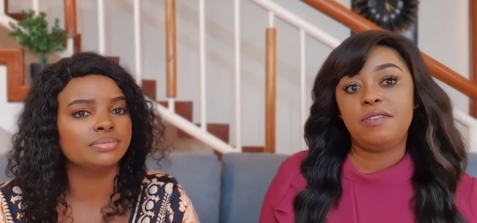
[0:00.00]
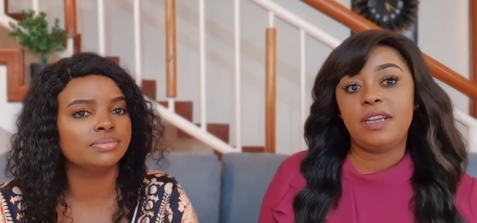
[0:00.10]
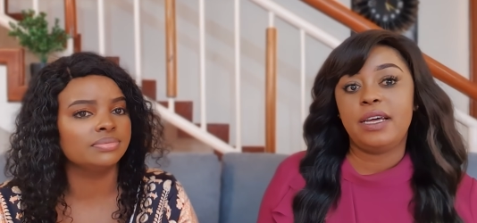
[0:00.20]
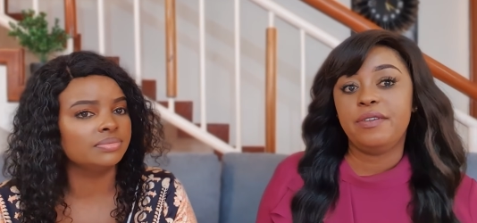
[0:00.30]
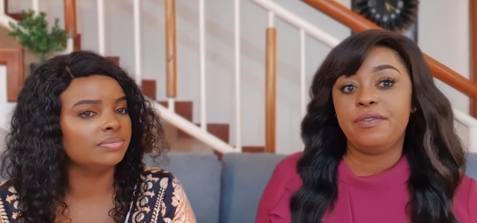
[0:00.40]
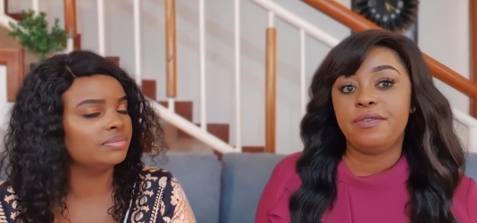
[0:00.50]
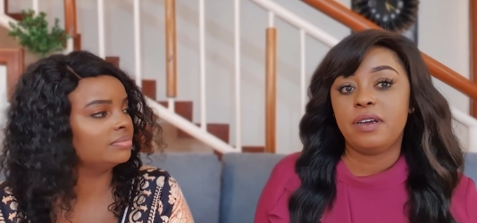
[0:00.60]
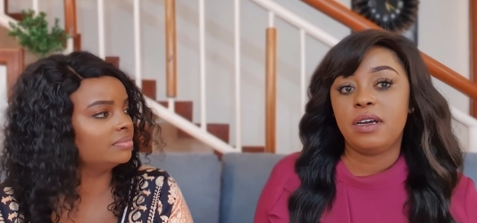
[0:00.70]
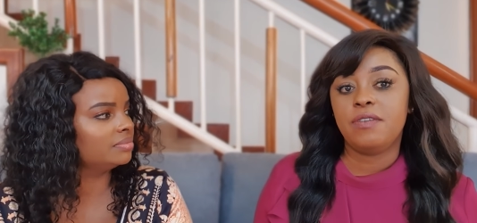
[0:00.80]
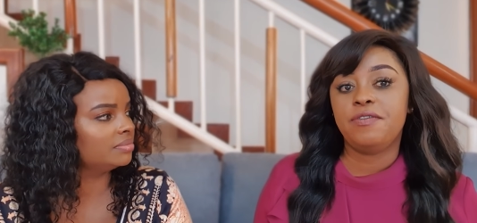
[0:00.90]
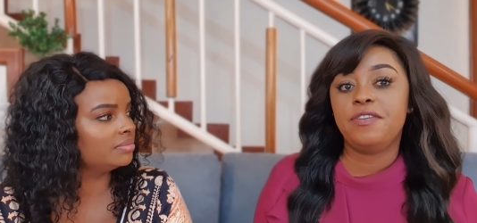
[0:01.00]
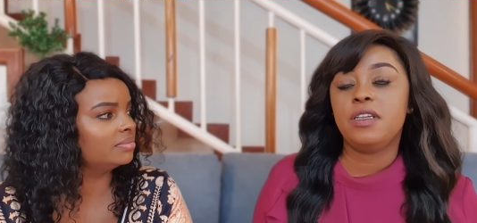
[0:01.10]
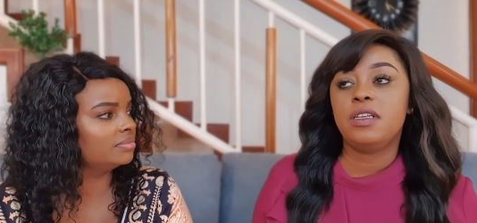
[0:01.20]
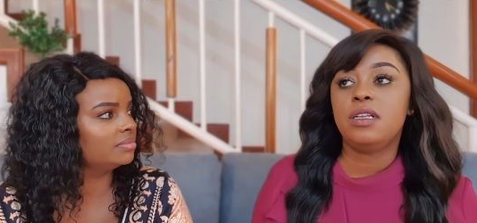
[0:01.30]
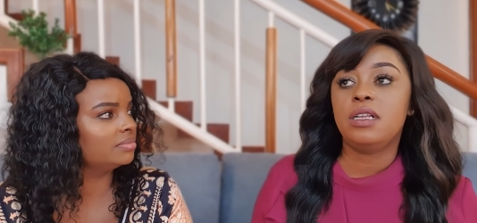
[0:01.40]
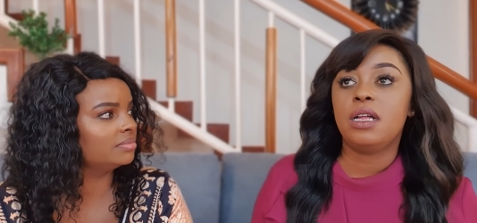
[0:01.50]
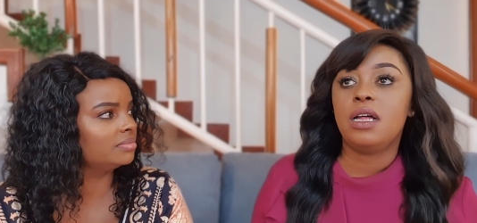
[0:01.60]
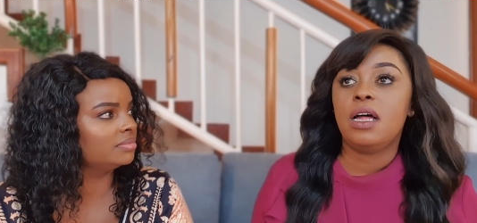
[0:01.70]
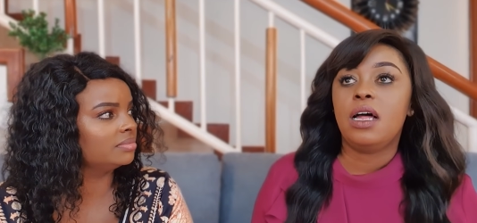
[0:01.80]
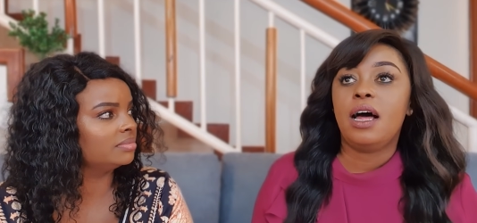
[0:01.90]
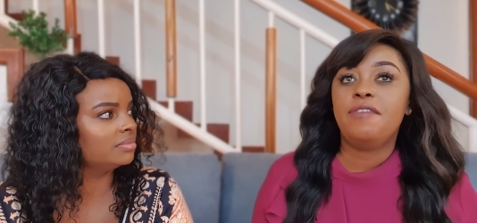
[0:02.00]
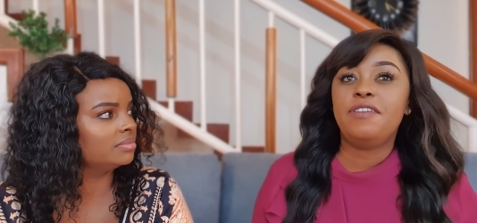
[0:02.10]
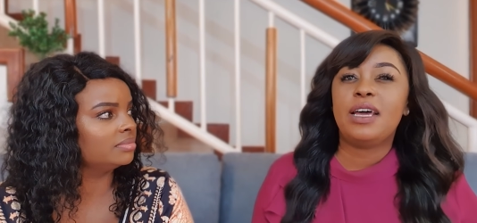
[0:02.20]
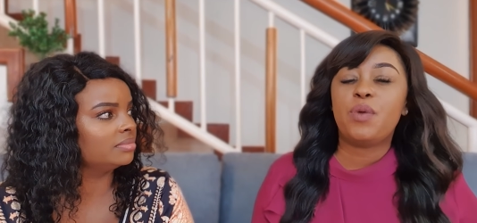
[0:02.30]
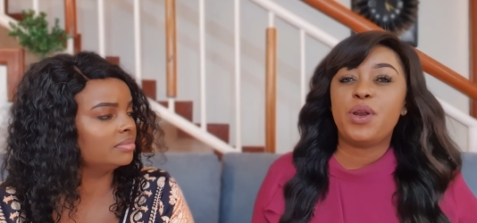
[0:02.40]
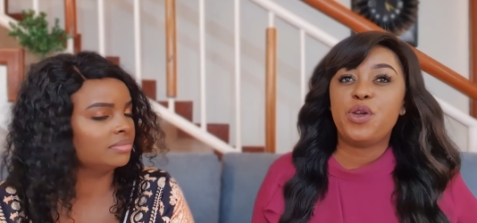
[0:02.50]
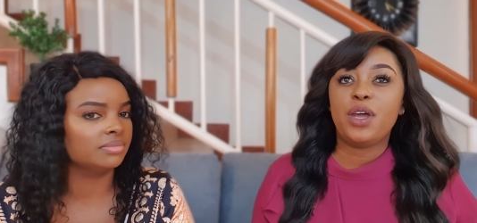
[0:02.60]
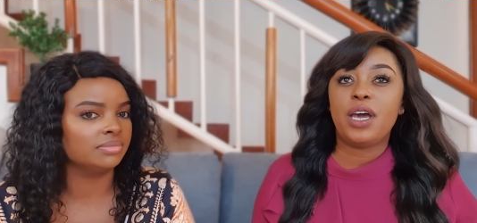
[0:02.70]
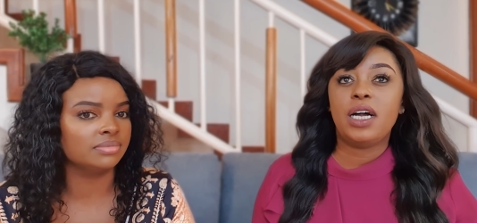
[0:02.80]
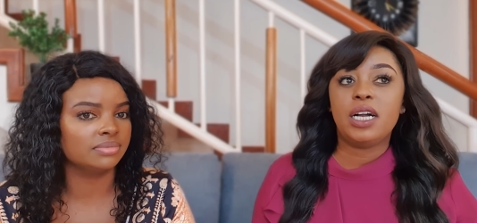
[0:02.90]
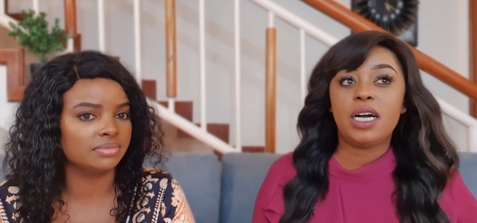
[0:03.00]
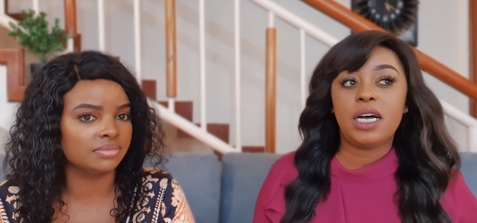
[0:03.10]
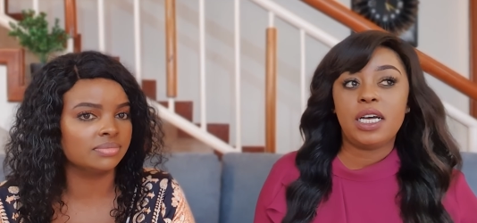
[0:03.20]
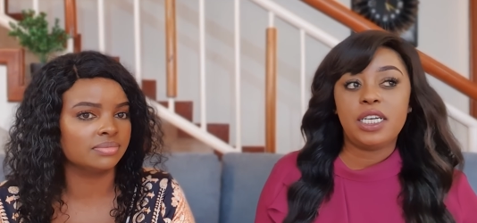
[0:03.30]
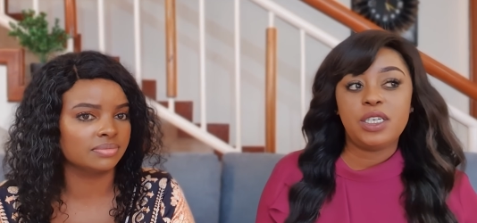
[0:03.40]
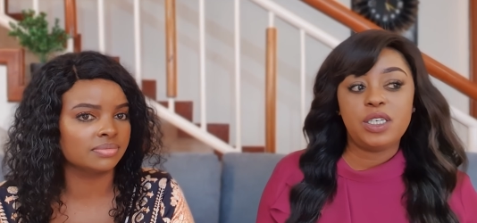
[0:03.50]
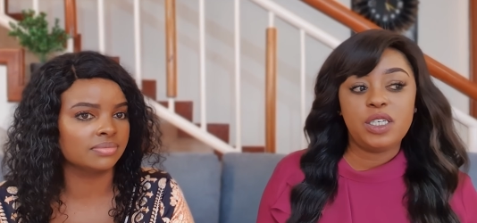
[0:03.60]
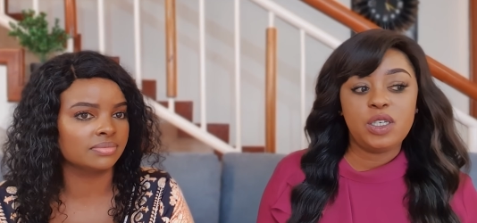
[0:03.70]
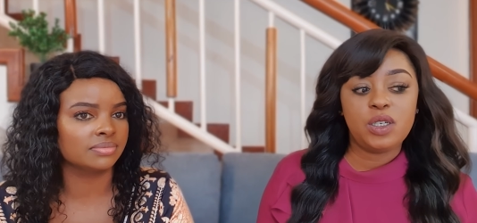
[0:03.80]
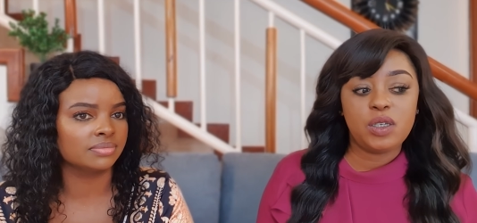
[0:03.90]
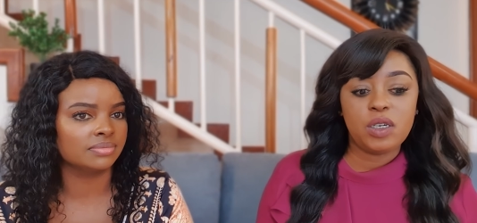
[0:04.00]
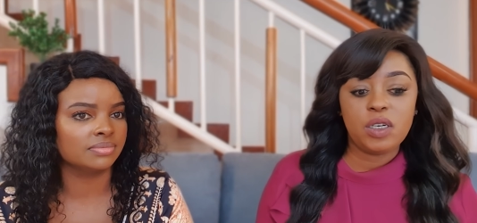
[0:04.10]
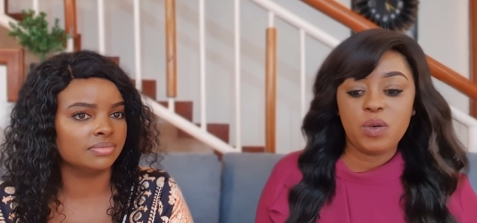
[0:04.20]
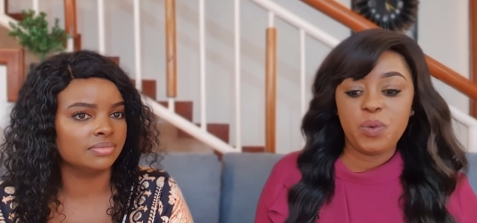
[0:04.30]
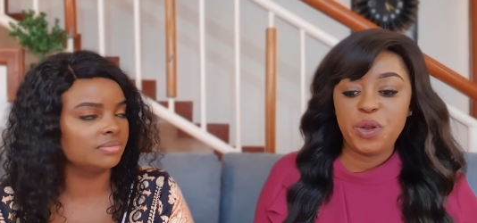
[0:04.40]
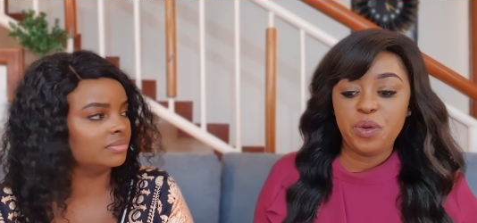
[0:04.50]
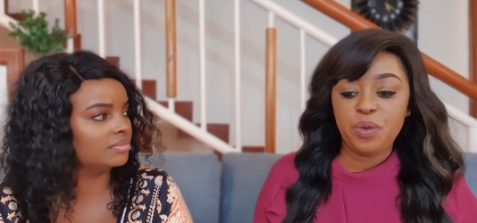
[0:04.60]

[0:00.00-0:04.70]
Speaker 1: life. I feel, I feel like when you're younger and uh, when you